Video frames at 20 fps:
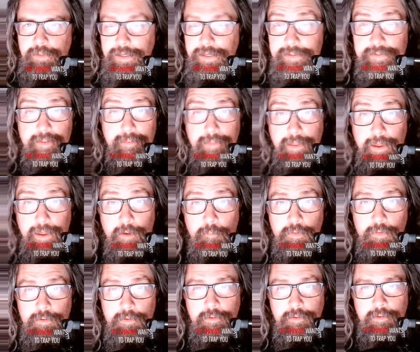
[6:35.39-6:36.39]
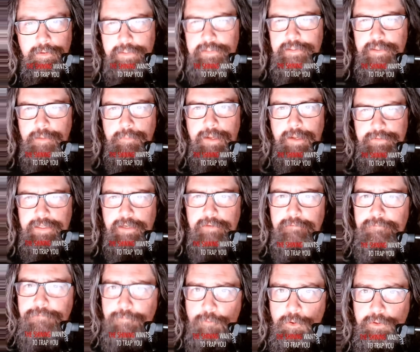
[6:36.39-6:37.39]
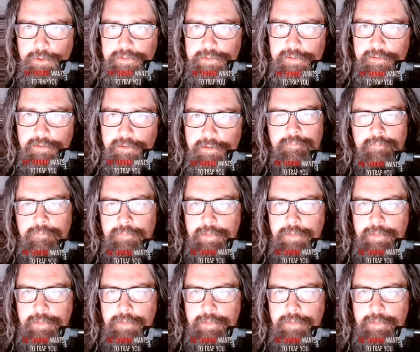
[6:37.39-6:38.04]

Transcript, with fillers: It isn't them, it's some outside force.